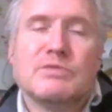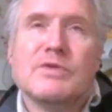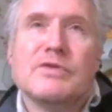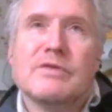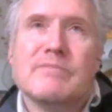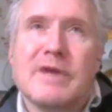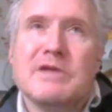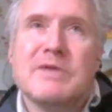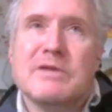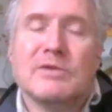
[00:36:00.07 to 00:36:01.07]
it's one that
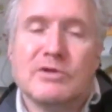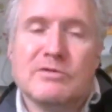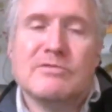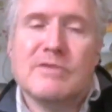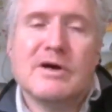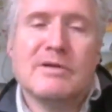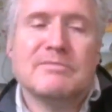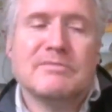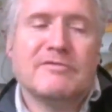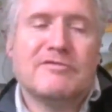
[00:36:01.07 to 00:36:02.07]
many people who
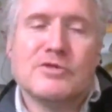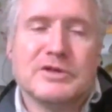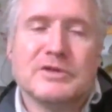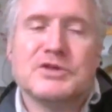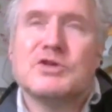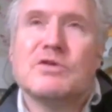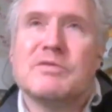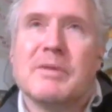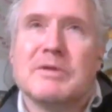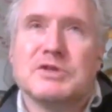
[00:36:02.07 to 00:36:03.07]
are fraudulent
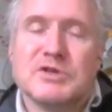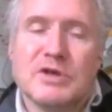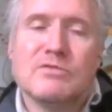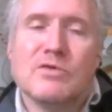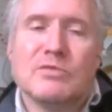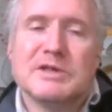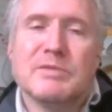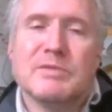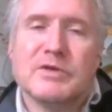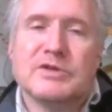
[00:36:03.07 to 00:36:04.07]
stock promoters don't
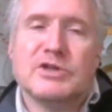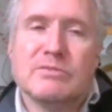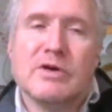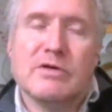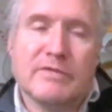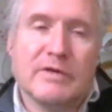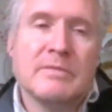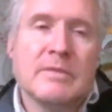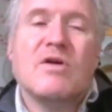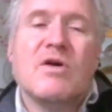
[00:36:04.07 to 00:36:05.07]
always bother to jump over.
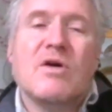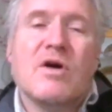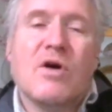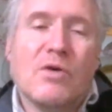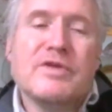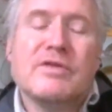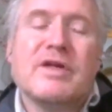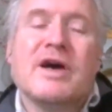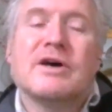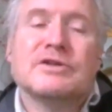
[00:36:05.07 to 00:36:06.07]
On
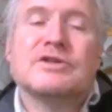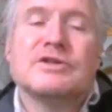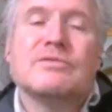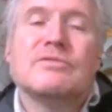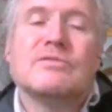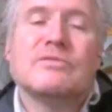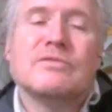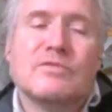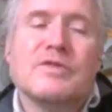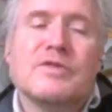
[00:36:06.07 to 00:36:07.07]
the other hand,
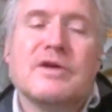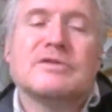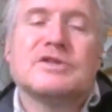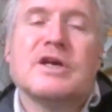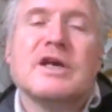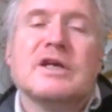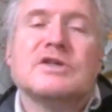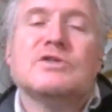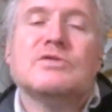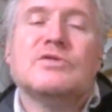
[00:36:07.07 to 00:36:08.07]
one thing I would say
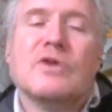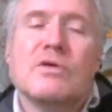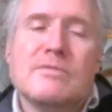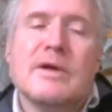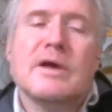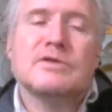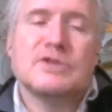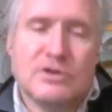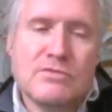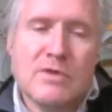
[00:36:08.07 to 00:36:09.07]
is don't
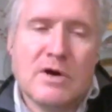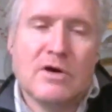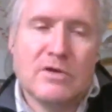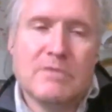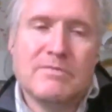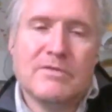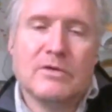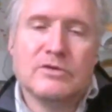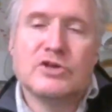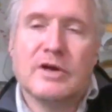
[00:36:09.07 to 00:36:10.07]
get too hung up
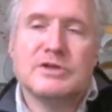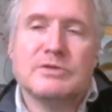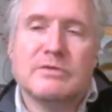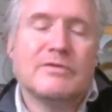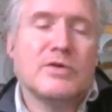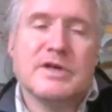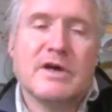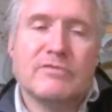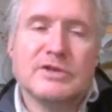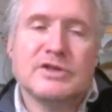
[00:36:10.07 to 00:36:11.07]
on trying to
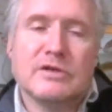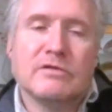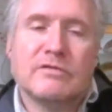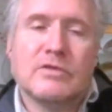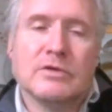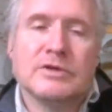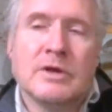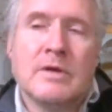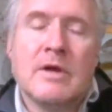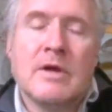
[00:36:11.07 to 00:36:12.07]
avoid every single fraud.